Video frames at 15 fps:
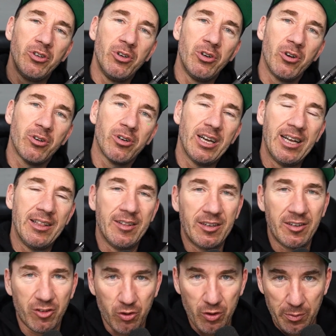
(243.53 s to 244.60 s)
look in the
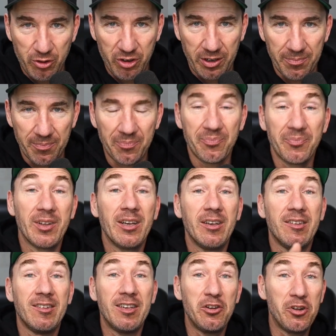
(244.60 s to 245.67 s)
description.
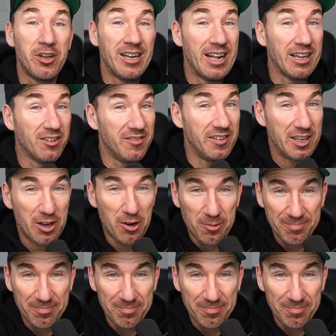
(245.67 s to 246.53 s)
See you in the next video.